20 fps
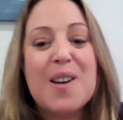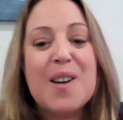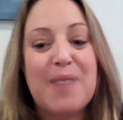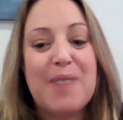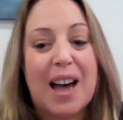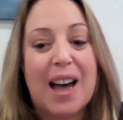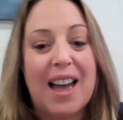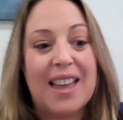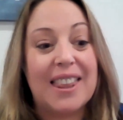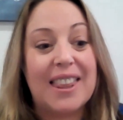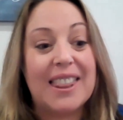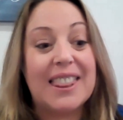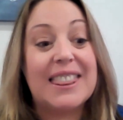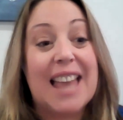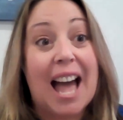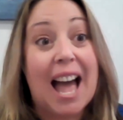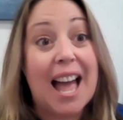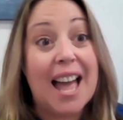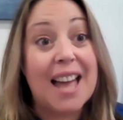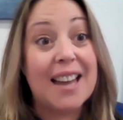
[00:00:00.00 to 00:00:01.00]
But
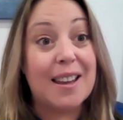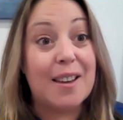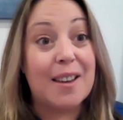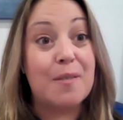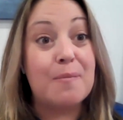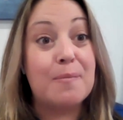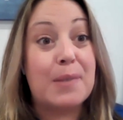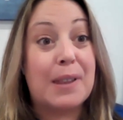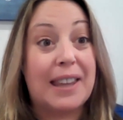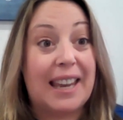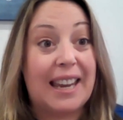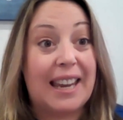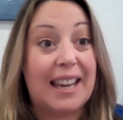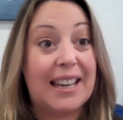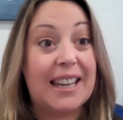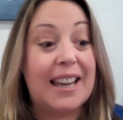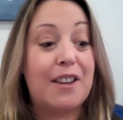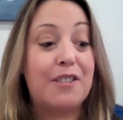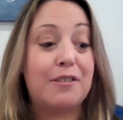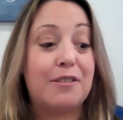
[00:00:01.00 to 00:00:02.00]
that planning of